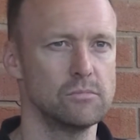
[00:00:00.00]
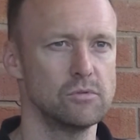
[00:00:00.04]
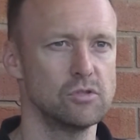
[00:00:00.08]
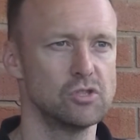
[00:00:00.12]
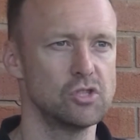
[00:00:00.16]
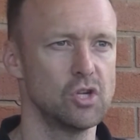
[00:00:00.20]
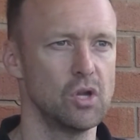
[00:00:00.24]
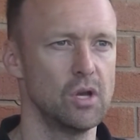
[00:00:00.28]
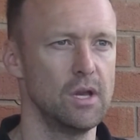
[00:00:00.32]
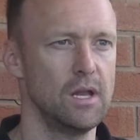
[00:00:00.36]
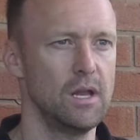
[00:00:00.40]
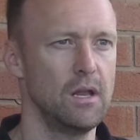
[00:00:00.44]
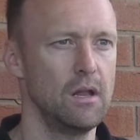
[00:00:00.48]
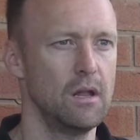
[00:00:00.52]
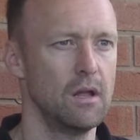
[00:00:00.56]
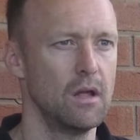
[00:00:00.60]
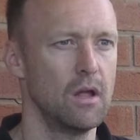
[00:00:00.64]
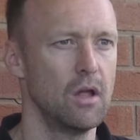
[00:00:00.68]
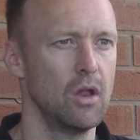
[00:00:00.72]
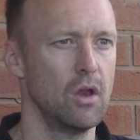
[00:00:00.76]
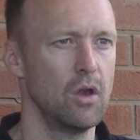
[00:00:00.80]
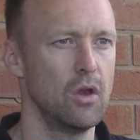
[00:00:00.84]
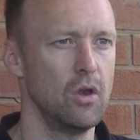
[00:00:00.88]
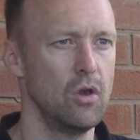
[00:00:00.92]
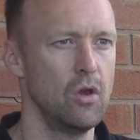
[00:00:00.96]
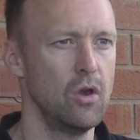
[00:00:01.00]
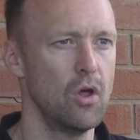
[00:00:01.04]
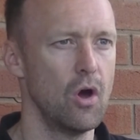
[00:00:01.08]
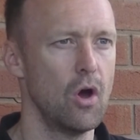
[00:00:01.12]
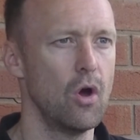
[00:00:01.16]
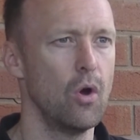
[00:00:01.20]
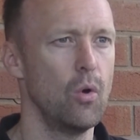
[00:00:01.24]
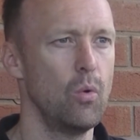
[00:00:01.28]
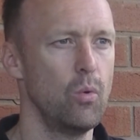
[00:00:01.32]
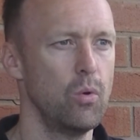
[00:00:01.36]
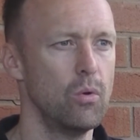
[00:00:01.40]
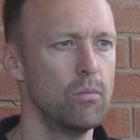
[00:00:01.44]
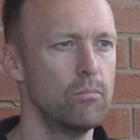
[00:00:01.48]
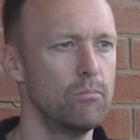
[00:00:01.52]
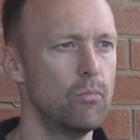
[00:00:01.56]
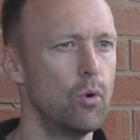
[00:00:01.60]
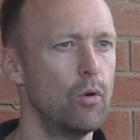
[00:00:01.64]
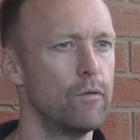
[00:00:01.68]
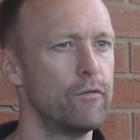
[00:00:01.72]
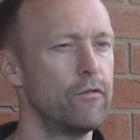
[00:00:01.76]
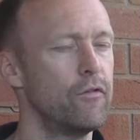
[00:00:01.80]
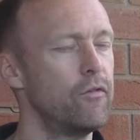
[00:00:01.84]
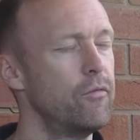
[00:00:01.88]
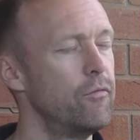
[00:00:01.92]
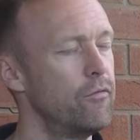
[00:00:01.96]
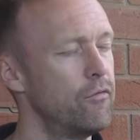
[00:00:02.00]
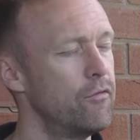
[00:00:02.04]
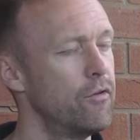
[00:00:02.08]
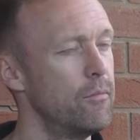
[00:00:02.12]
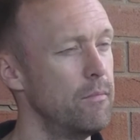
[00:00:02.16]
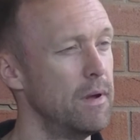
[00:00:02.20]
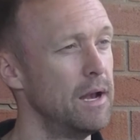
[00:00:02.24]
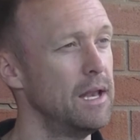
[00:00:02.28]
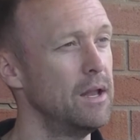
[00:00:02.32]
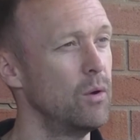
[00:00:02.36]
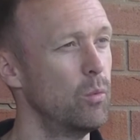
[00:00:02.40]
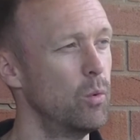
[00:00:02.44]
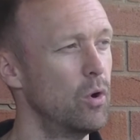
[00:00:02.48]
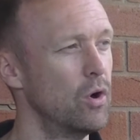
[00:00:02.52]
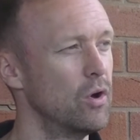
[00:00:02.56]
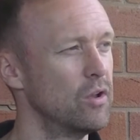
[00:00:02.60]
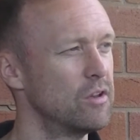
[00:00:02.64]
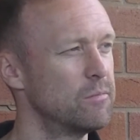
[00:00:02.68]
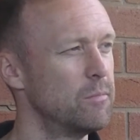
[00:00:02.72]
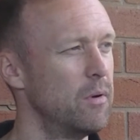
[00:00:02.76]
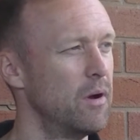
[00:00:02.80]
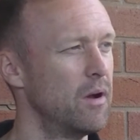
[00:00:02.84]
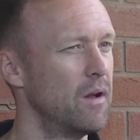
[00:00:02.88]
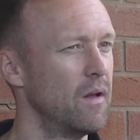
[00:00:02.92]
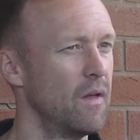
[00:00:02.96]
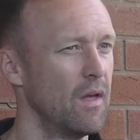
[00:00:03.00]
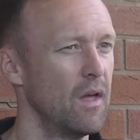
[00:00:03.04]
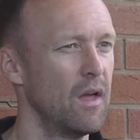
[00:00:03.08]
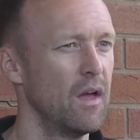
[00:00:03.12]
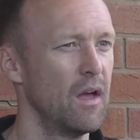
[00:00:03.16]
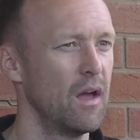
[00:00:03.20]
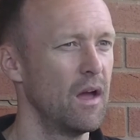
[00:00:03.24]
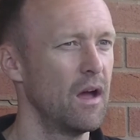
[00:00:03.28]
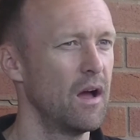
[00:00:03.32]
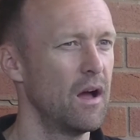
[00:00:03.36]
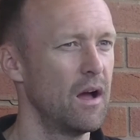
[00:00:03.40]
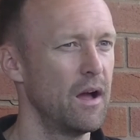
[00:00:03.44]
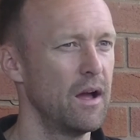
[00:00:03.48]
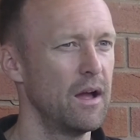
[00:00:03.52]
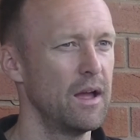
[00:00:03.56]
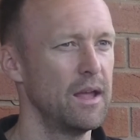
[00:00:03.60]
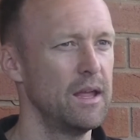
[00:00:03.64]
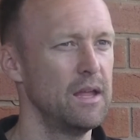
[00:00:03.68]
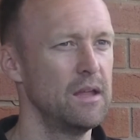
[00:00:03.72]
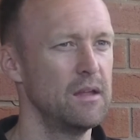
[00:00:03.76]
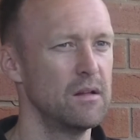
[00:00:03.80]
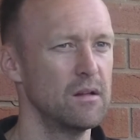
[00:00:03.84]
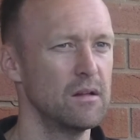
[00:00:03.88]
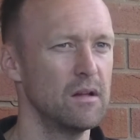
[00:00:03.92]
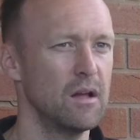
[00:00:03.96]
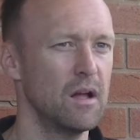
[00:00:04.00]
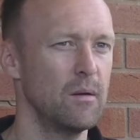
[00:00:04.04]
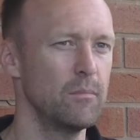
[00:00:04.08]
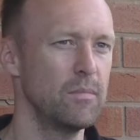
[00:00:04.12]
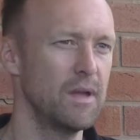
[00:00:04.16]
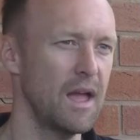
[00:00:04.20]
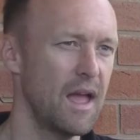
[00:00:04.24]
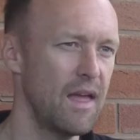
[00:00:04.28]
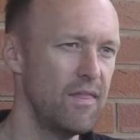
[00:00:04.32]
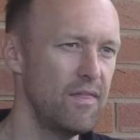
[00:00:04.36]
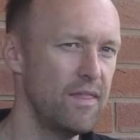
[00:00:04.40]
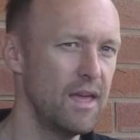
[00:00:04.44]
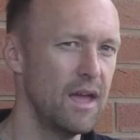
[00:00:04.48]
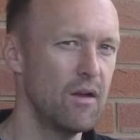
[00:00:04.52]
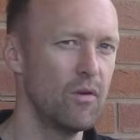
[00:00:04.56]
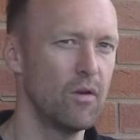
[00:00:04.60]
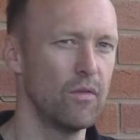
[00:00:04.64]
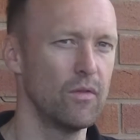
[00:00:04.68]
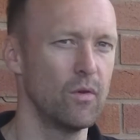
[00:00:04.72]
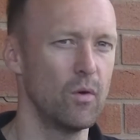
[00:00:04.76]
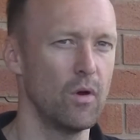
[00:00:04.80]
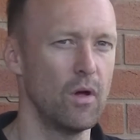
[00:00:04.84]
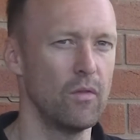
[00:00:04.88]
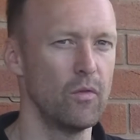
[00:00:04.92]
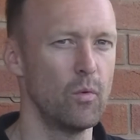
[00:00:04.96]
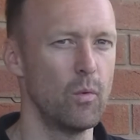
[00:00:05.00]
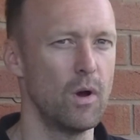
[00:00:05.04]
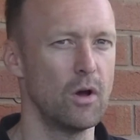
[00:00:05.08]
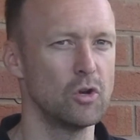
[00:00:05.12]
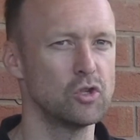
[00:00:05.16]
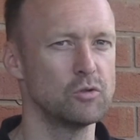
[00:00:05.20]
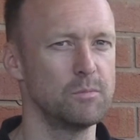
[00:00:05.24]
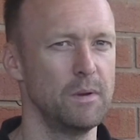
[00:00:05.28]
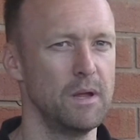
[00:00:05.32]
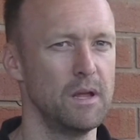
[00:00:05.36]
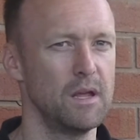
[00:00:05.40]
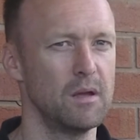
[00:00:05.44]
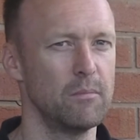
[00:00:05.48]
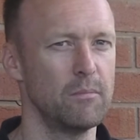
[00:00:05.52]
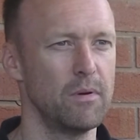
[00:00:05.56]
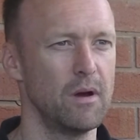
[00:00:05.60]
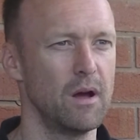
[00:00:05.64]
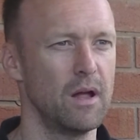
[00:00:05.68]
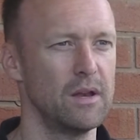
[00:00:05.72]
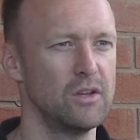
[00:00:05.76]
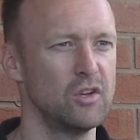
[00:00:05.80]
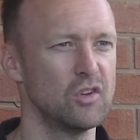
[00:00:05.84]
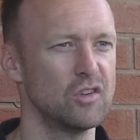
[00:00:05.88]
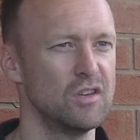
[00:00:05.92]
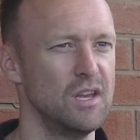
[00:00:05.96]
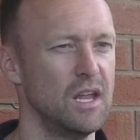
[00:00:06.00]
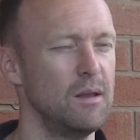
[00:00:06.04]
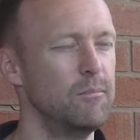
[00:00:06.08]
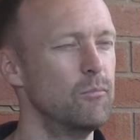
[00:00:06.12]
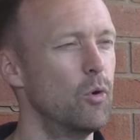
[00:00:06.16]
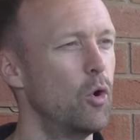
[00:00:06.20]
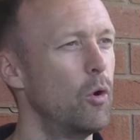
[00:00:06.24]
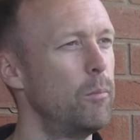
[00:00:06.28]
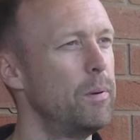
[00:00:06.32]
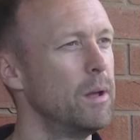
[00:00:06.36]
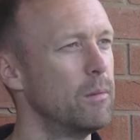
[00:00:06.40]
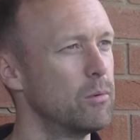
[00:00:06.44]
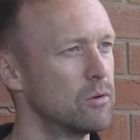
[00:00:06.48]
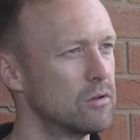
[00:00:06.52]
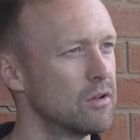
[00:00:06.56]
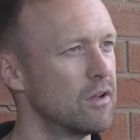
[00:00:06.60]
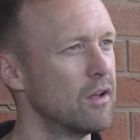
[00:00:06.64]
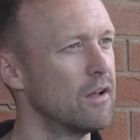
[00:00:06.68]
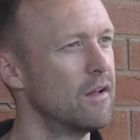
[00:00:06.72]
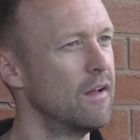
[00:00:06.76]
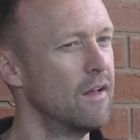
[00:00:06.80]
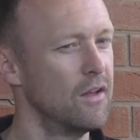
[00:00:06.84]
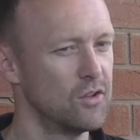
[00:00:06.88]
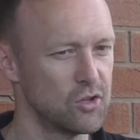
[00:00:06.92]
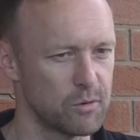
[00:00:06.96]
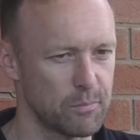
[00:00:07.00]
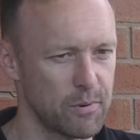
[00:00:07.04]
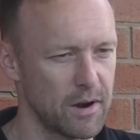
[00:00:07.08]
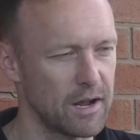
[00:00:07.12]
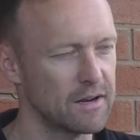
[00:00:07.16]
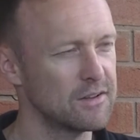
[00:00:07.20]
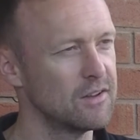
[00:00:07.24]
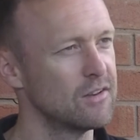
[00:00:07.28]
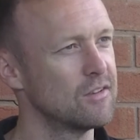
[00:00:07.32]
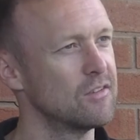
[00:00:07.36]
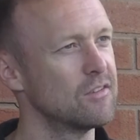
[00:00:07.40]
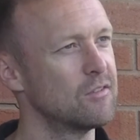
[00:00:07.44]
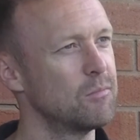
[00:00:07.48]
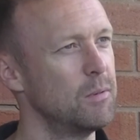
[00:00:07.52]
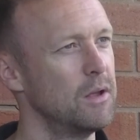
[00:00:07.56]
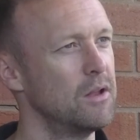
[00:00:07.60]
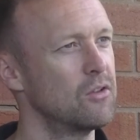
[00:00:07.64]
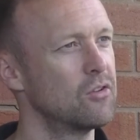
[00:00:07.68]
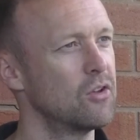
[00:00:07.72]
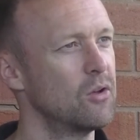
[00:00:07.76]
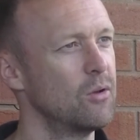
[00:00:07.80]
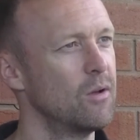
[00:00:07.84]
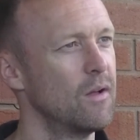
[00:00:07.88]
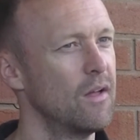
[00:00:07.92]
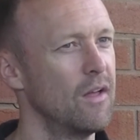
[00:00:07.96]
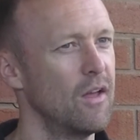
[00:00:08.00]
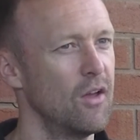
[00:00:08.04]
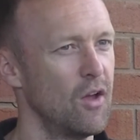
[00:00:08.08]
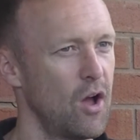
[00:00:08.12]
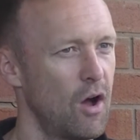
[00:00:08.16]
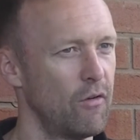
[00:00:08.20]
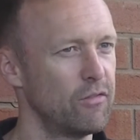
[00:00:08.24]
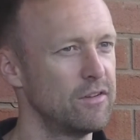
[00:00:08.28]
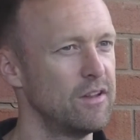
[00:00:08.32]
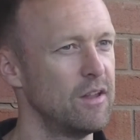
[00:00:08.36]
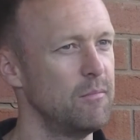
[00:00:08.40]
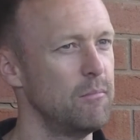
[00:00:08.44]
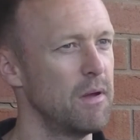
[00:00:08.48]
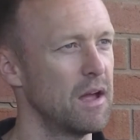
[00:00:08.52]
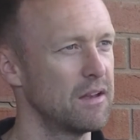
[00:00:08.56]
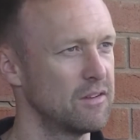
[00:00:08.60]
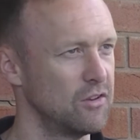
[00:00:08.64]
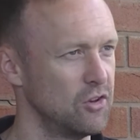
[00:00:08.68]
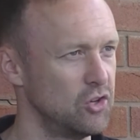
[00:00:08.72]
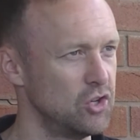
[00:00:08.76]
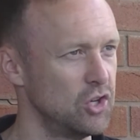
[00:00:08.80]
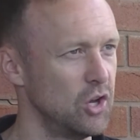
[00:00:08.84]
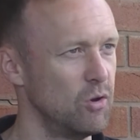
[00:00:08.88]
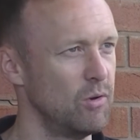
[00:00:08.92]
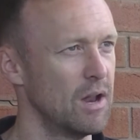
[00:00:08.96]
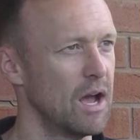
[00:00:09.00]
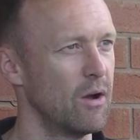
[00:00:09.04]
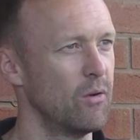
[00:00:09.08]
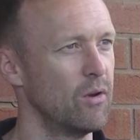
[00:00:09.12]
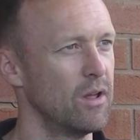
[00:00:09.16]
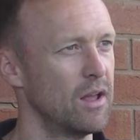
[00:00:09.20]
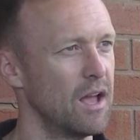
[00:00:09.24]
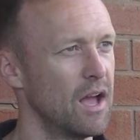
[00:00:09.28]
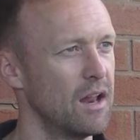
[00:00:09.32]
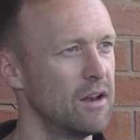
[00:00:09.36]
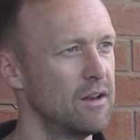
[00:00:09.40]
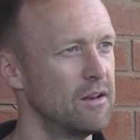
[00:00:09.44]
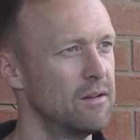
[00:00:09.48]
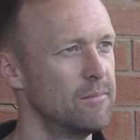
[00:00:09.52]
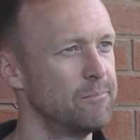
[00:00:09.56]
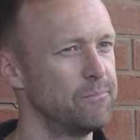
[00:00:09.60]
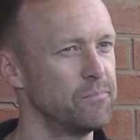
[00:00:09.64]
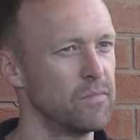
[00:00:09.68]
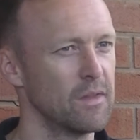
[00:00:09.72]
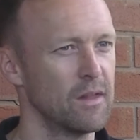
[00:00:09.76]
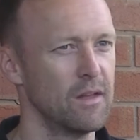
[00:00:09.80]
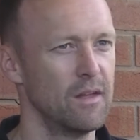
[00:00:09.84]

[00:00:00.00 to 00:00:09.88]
certainly know more familiar words. But I'm getting there on the Welsh speaking, but I just need more people to practice and speak to. Obviously, message you now and again,